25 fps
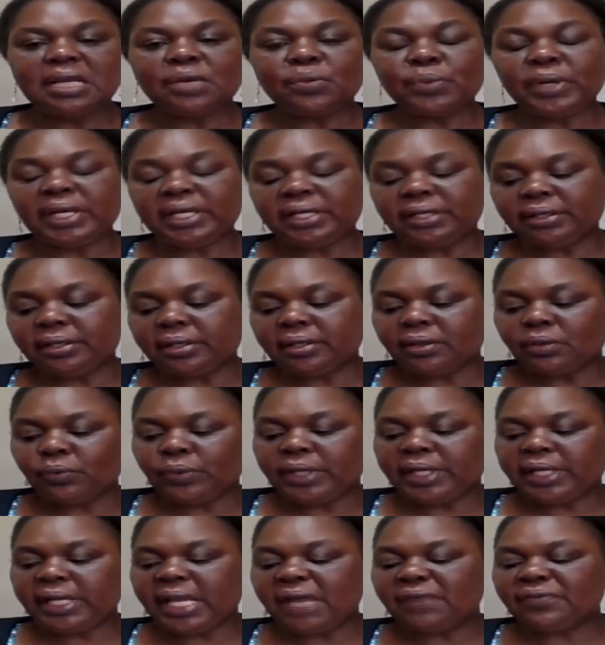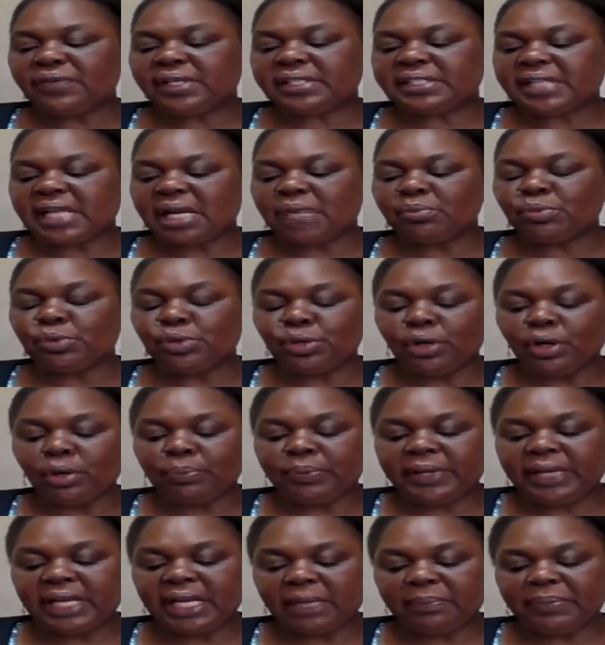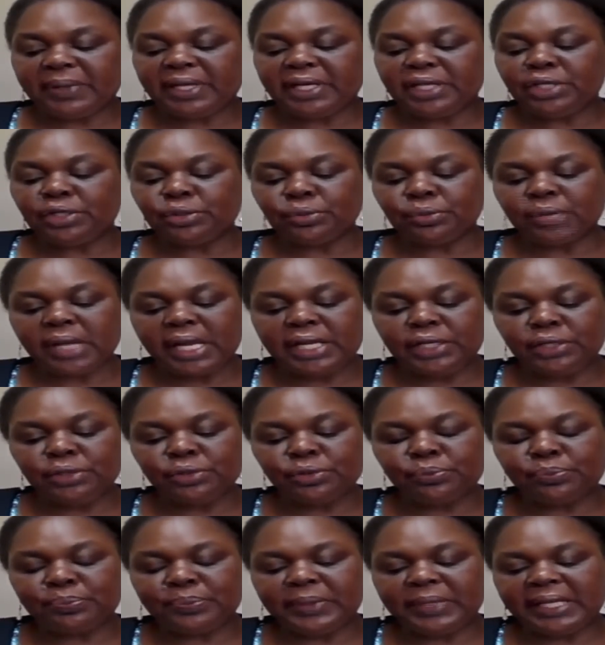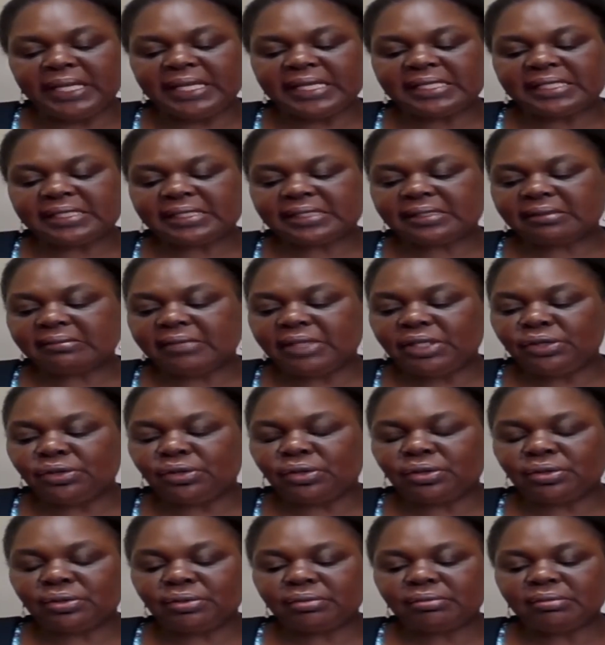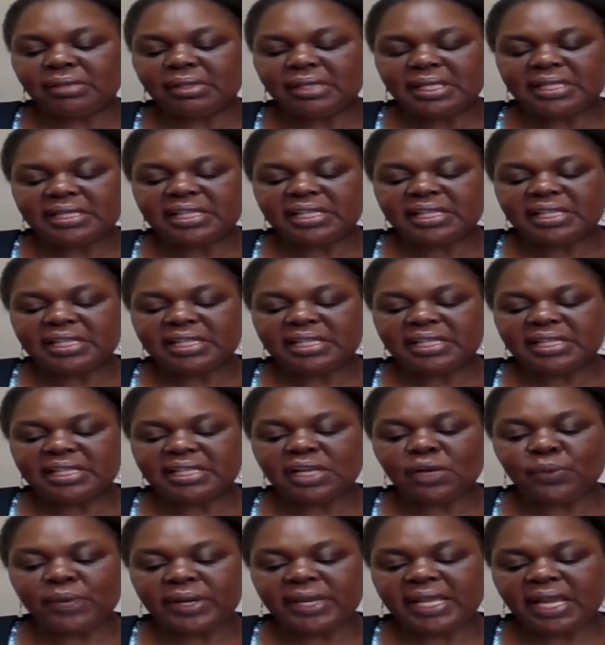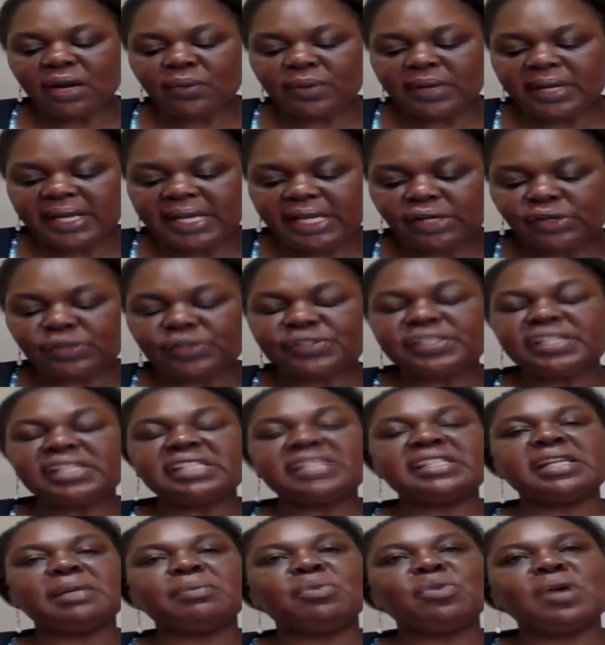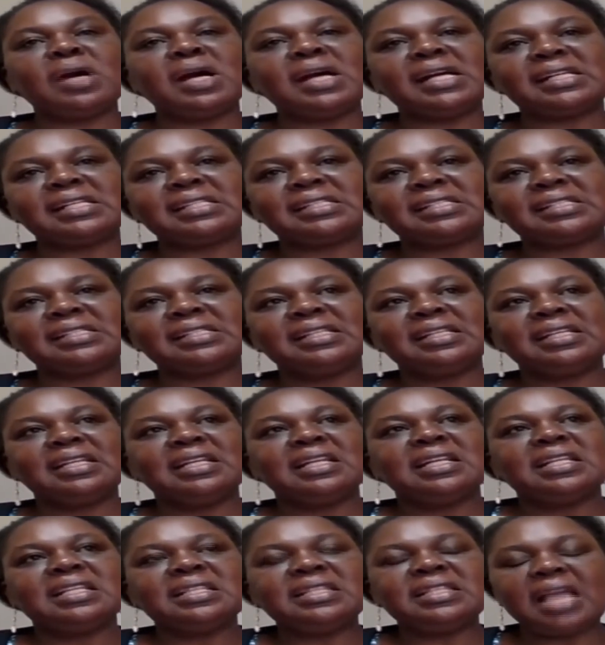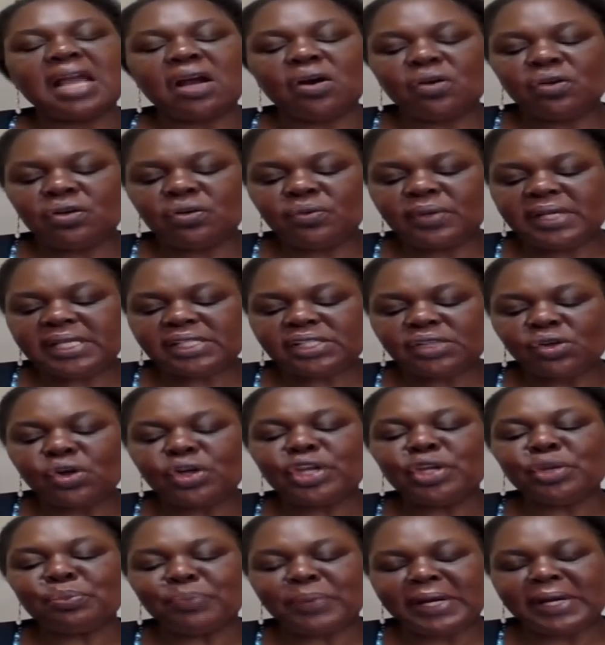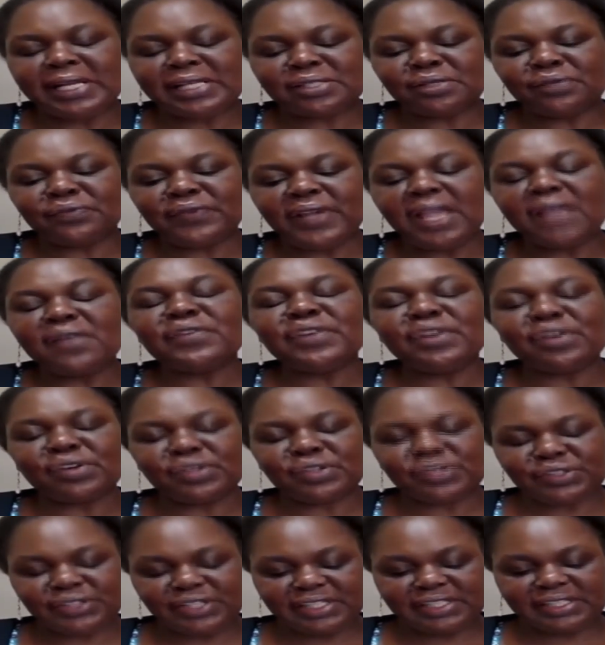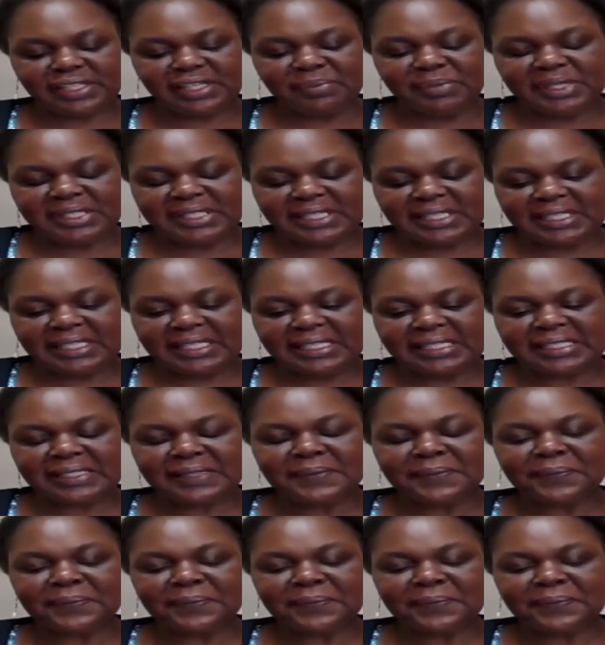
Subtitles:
When every time we open up a new place, you know, the way our ecosystem works, they are always occupants of every ecosystem, isn't it?